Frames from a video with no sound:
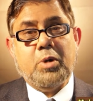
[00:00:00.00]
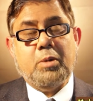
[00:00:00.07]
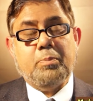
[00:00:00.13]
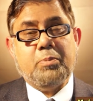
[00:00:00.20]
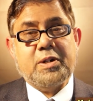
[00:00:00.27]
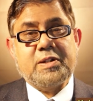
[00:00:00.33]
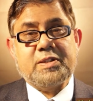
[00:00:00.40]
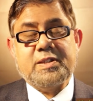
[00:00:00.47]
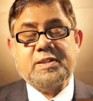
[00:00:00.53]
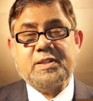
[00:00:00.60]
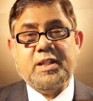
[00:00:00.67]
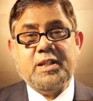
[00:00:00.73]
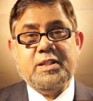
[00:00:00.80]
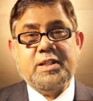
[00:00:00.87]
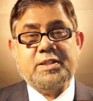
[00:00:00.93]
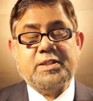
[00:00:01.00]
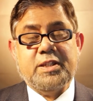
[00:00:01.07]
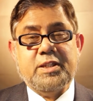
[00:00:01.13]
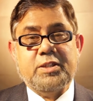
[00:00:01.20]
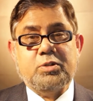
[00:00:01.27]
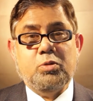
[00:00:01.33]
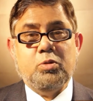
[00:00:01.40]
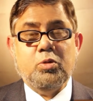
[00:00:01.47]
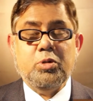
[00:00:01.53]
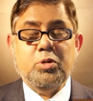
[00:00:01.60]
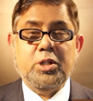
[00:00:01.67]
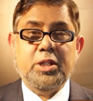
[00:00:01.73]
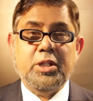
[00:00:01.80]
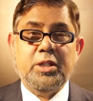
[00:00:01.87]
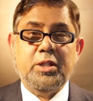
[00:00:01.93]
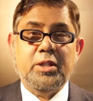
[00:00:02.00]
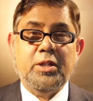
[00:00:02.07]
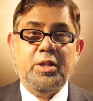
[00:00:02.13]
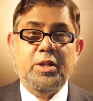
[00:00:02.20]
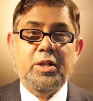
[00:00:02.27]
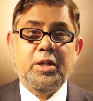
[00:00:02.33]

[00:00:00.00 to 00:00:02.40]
a person's salience is only